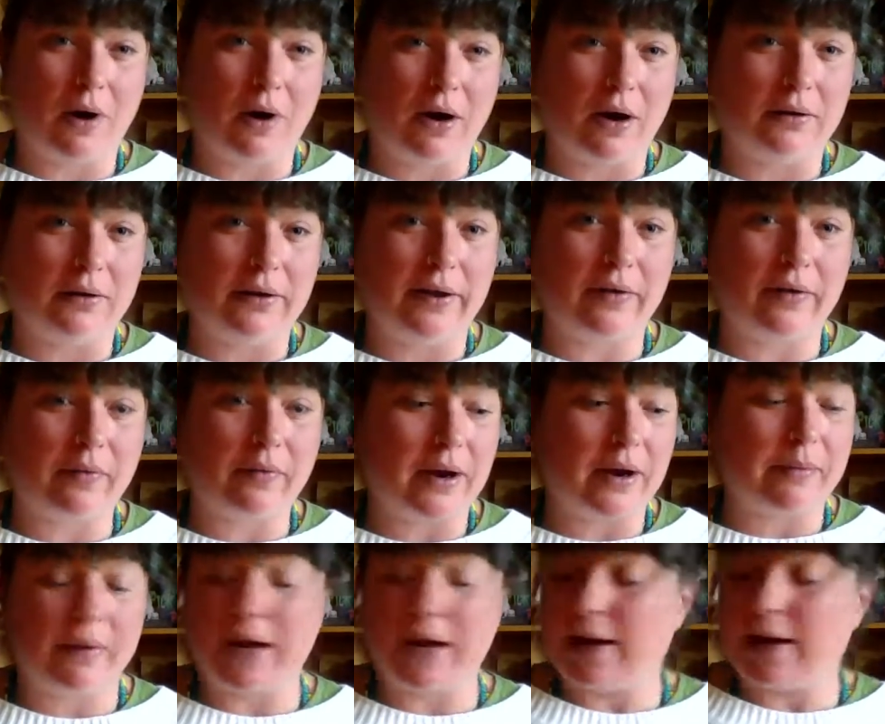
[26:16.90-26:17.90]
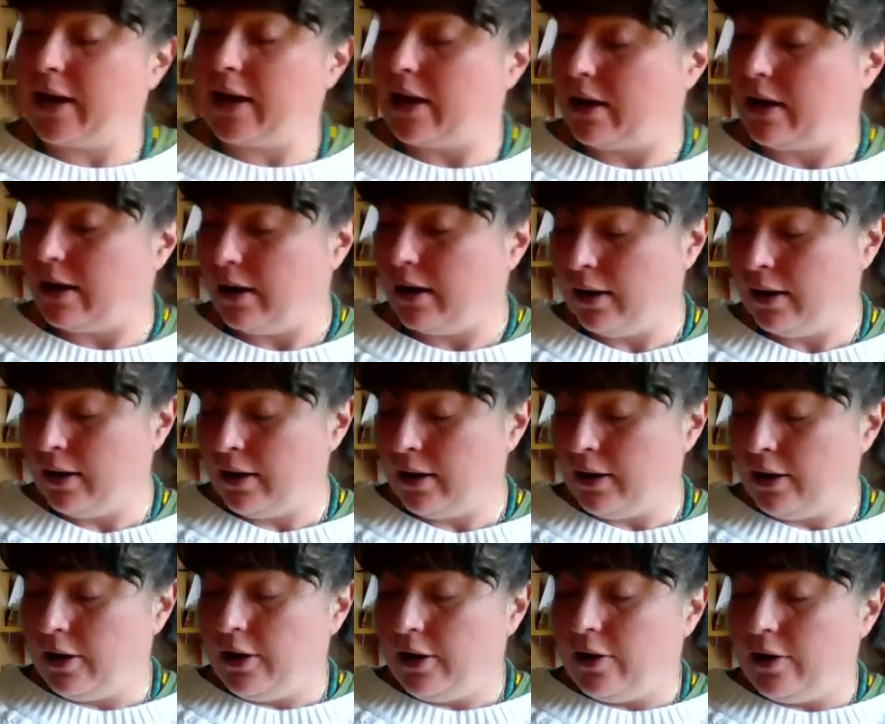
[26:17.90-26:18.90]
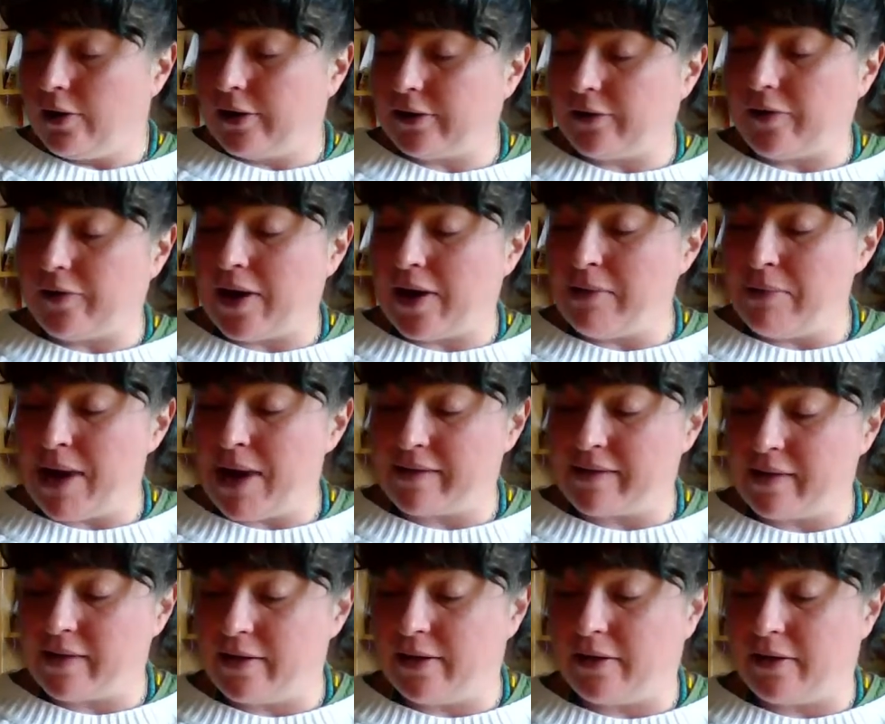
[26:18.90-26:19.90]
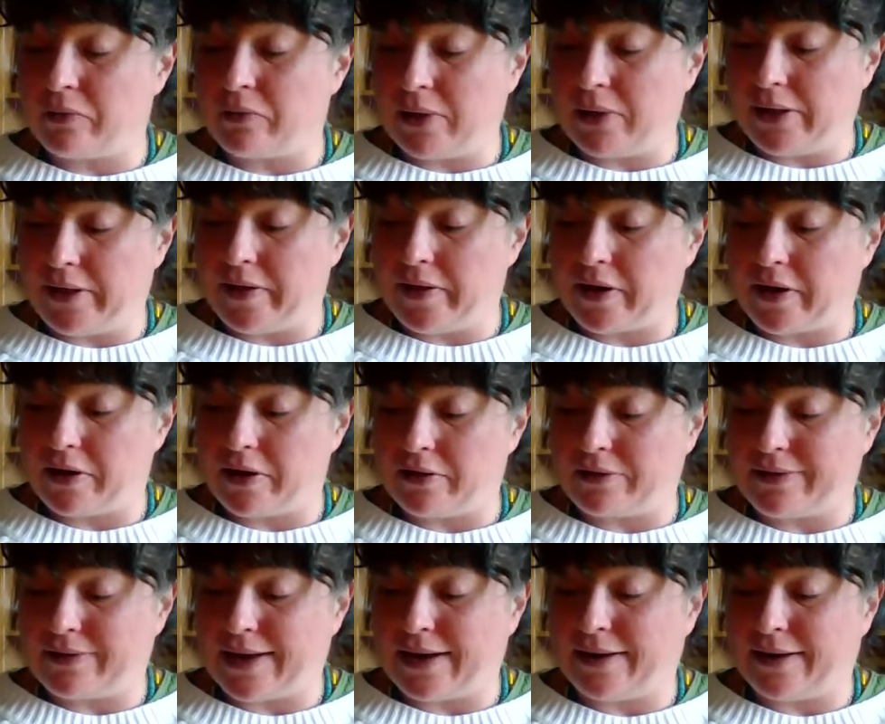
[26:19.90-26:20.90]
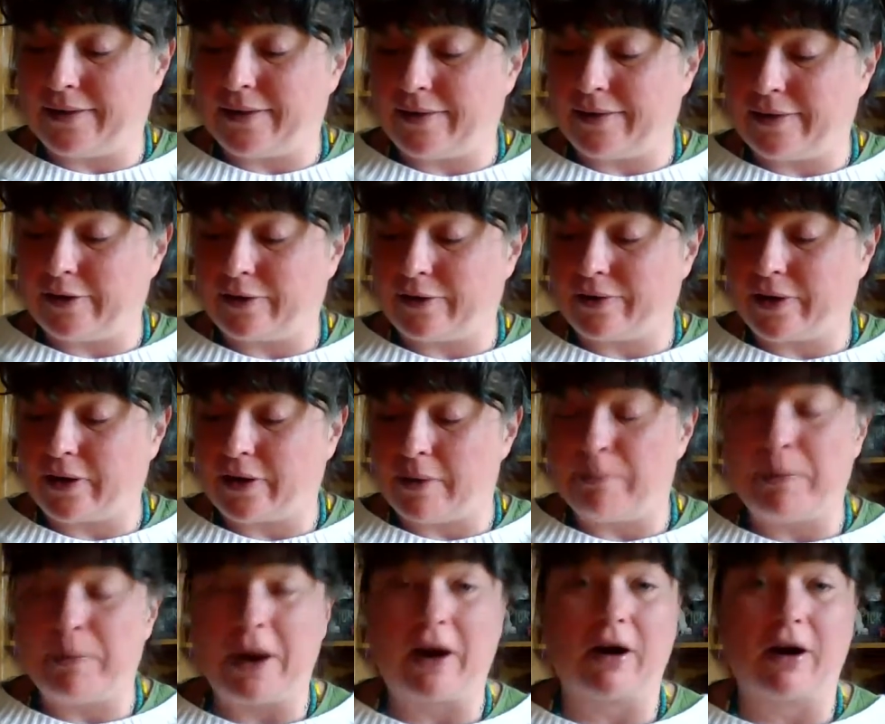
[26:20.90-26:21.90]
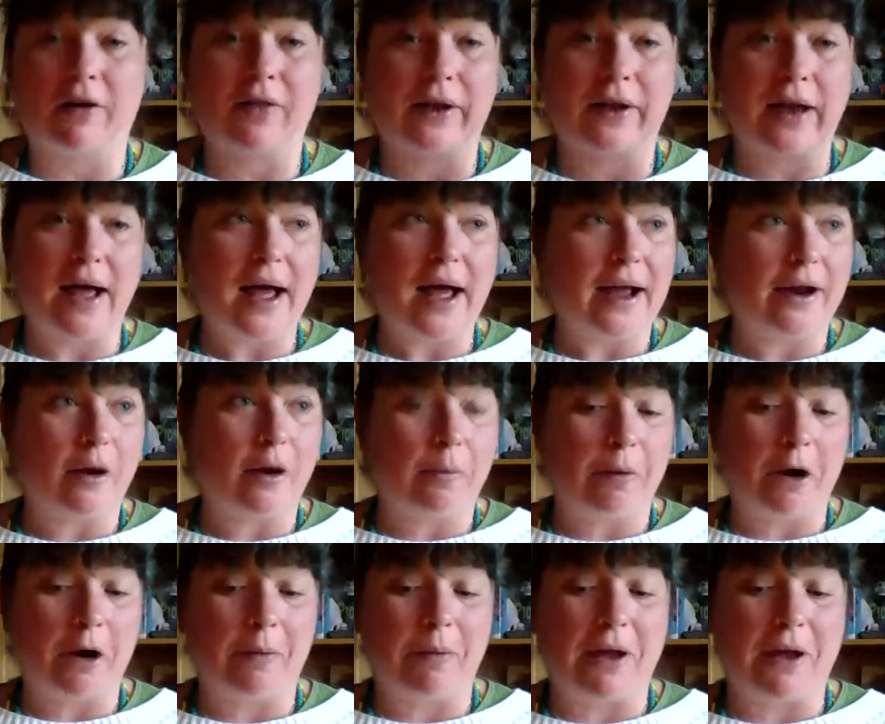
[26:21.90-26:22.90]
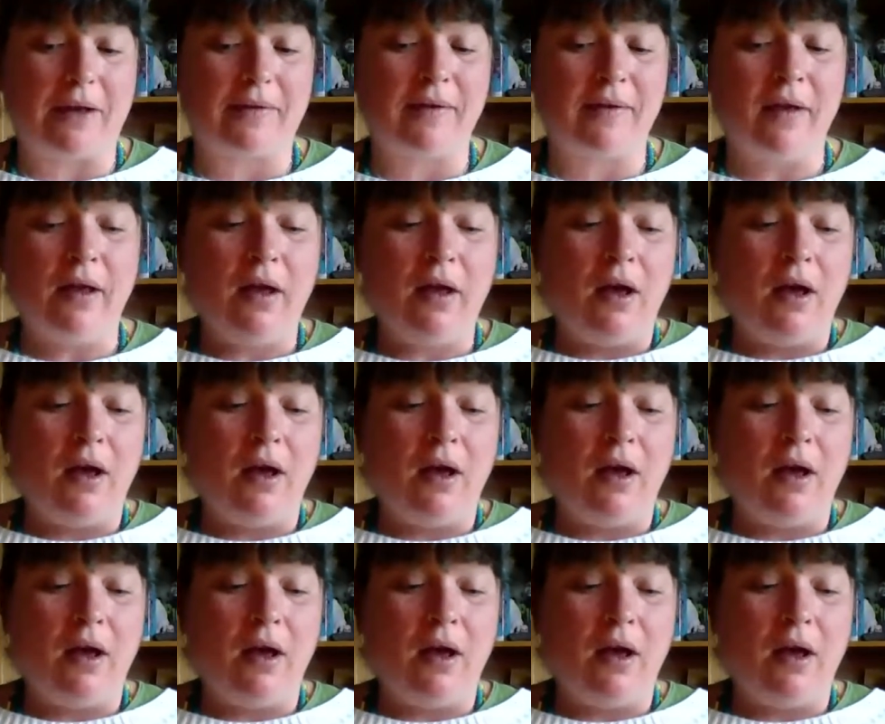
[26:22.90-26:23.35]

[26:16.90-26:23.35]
world is what I'm getting here. Like divine masculine is really like understanding that there's like a bigger, like a higher purpose.